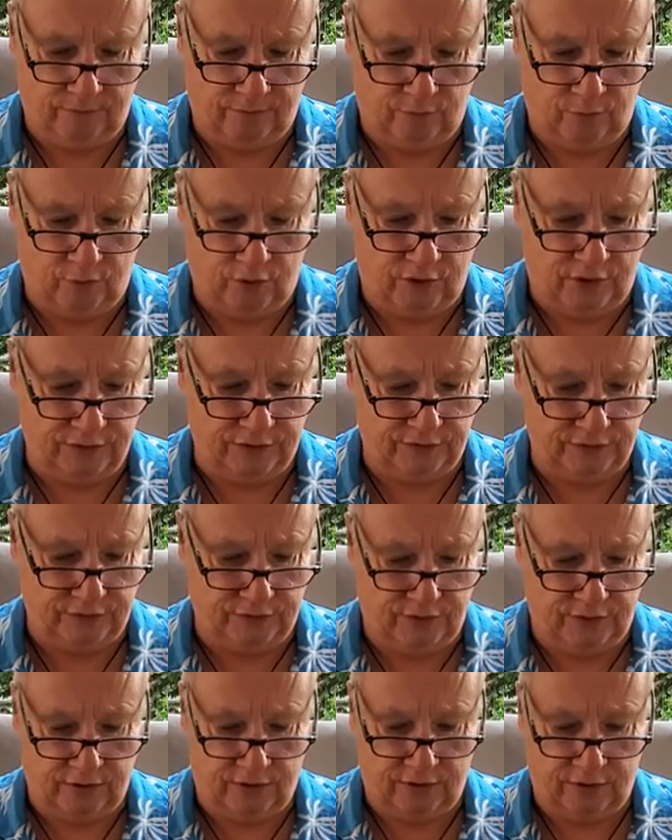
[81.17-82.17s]
for us.
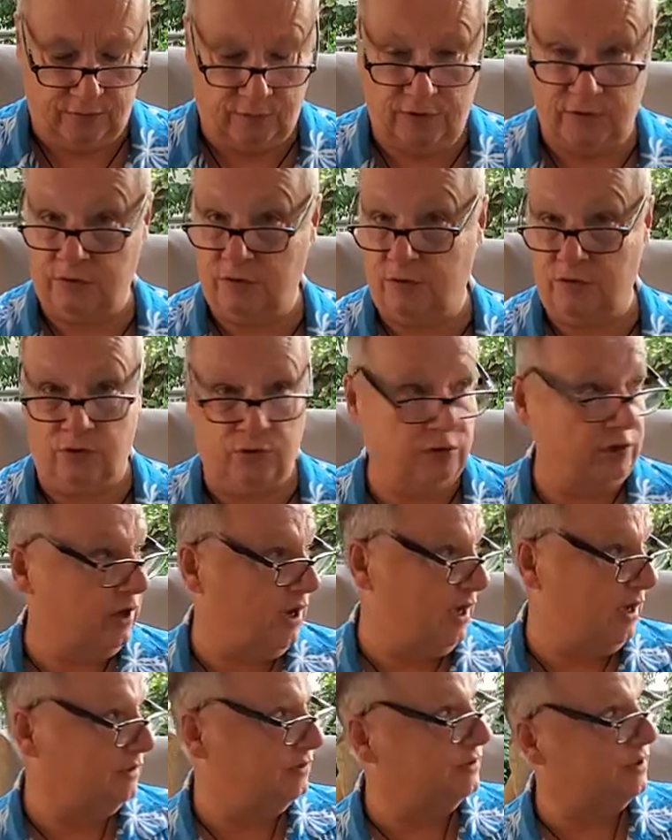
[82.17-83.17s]
And I'm in the new
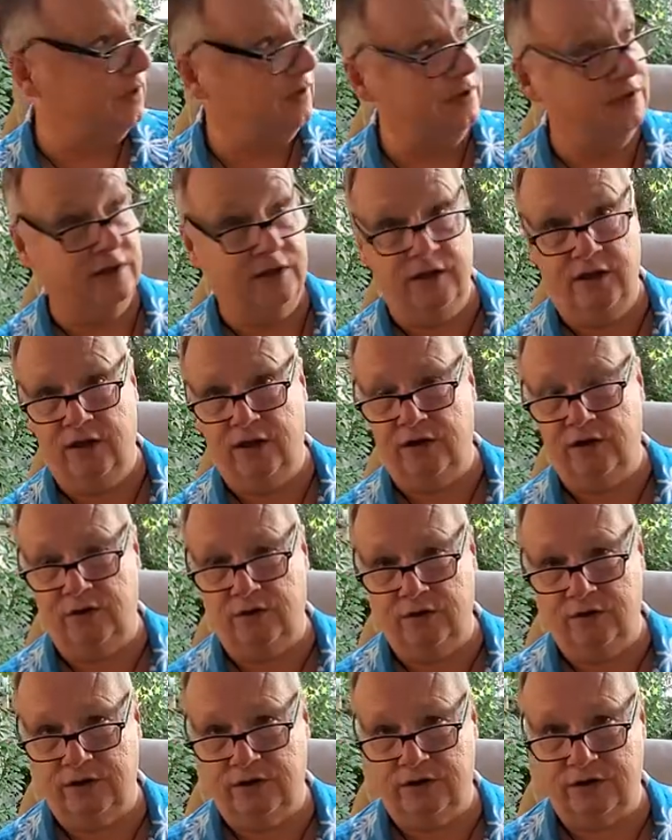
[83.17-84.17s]
casa
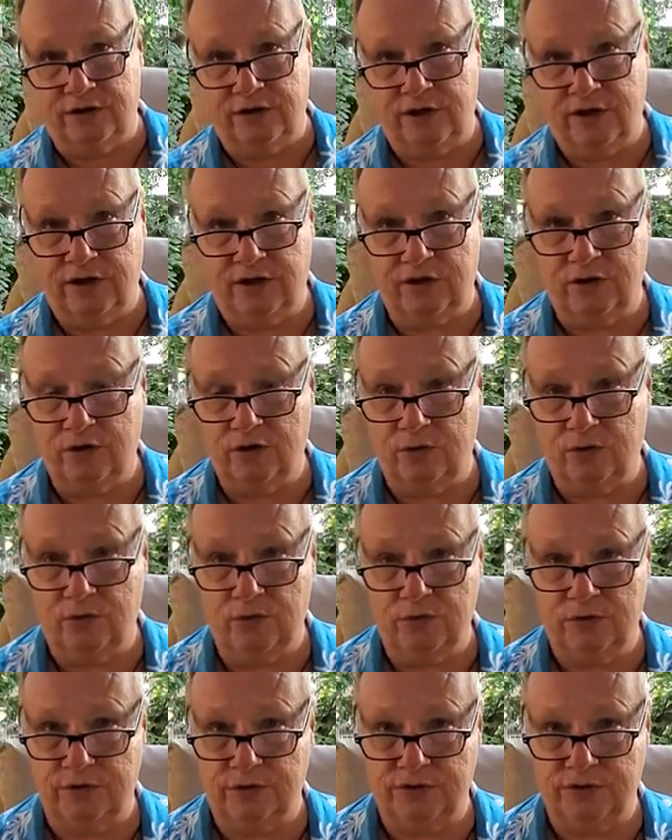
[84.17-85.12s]
here in Cancun.